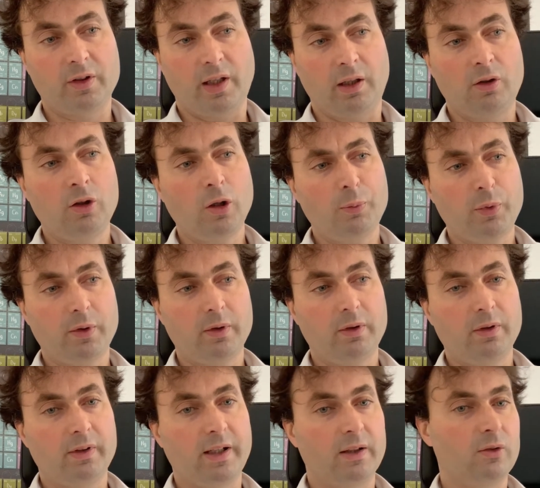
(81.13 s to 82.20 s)
and
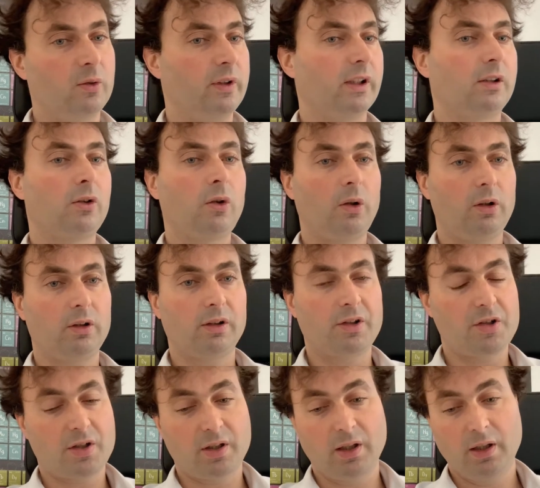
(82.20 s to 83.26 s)
copper get to their
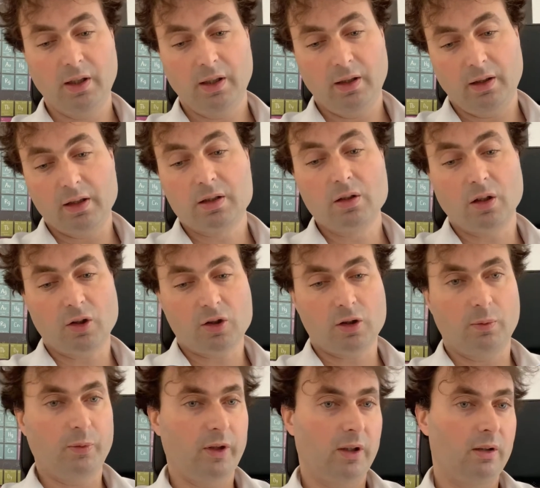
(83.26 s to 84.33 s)
colors is not
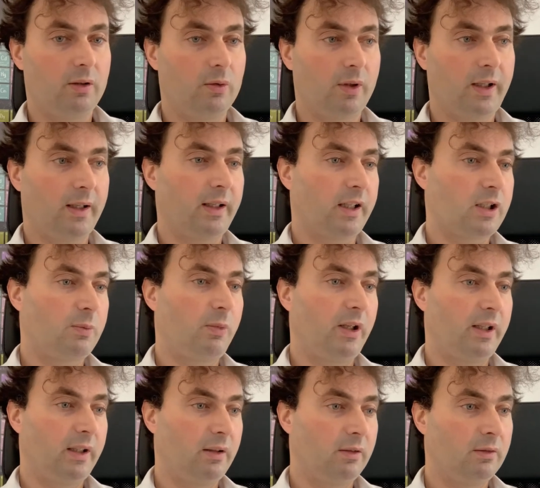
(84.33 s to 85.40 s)
something you can
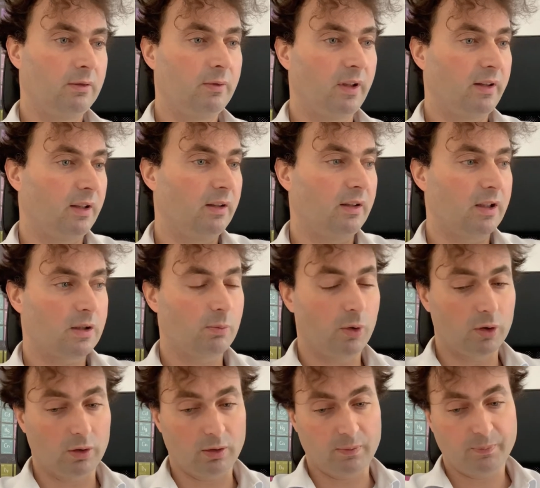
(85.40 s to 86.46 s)
explain within this
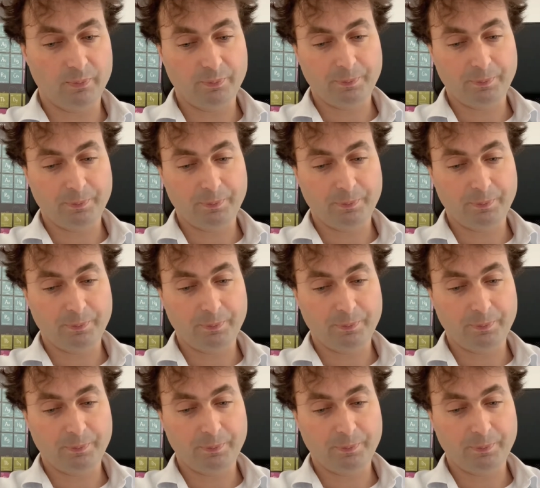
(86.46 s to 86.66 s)
model.